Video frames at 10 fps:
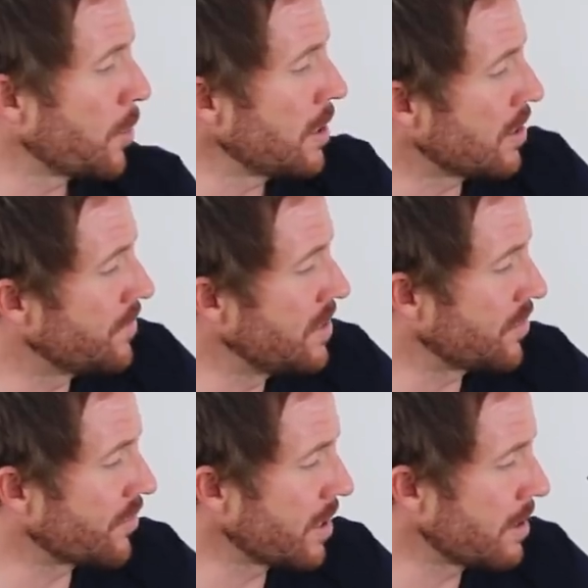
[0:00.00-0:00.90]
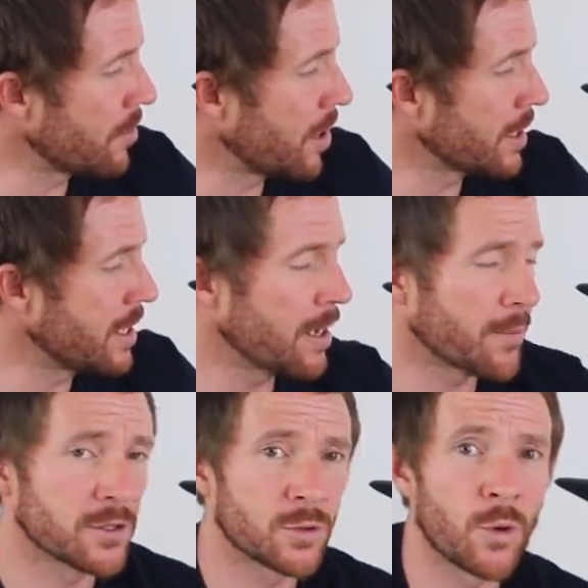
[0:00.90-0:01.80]
point of this frame right here, I'm
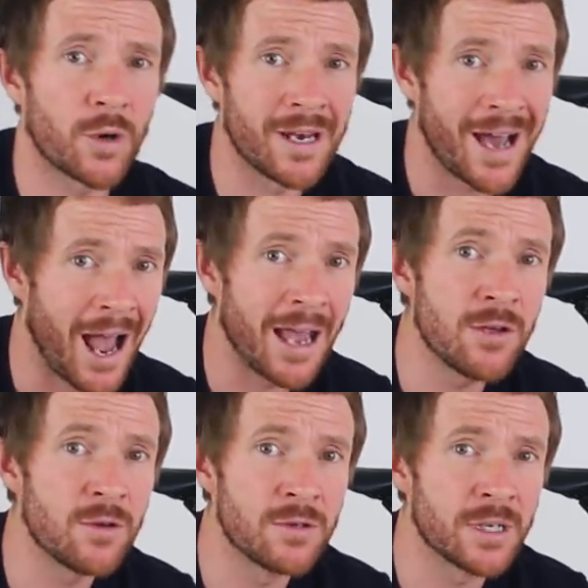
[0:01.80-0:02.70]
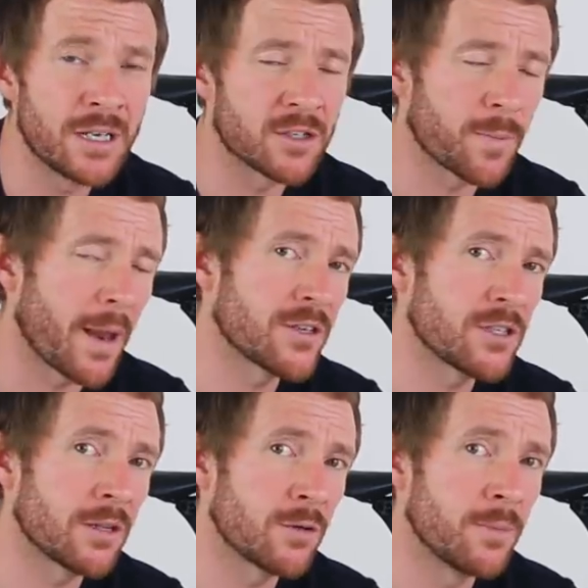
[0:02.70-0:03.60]
going to talk in AUD and splash
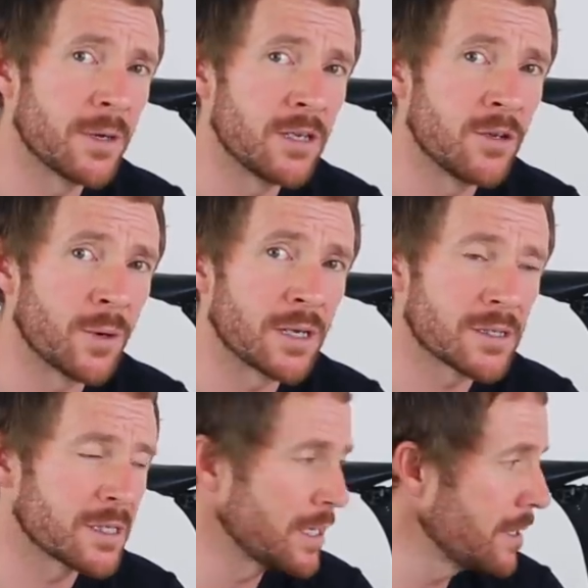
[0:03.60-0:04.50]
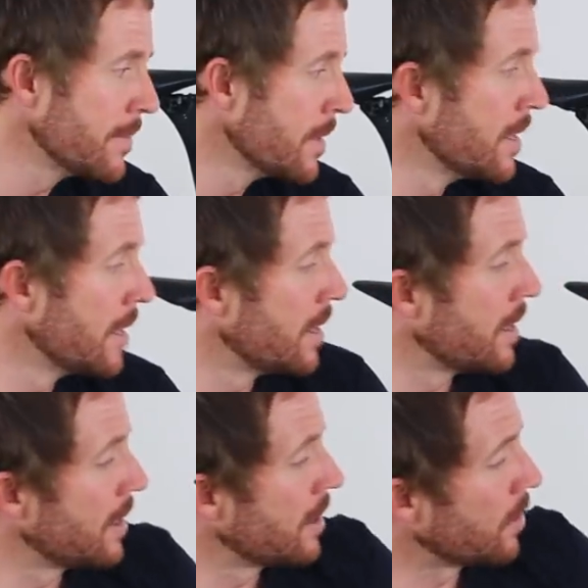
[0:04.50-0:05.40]
in a little bit of USD.
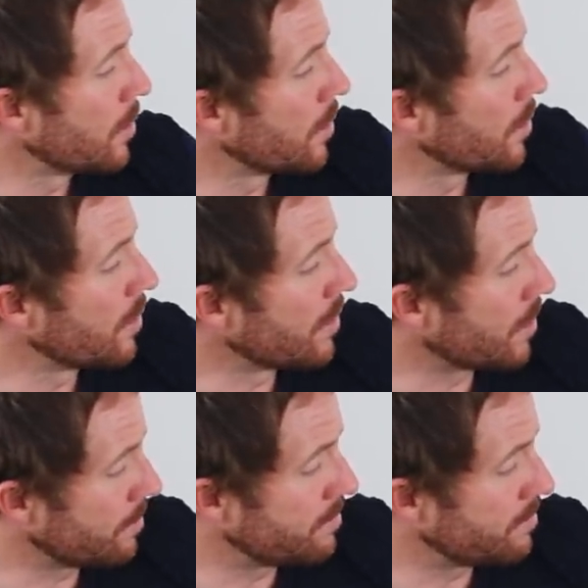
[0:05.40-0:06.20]
We're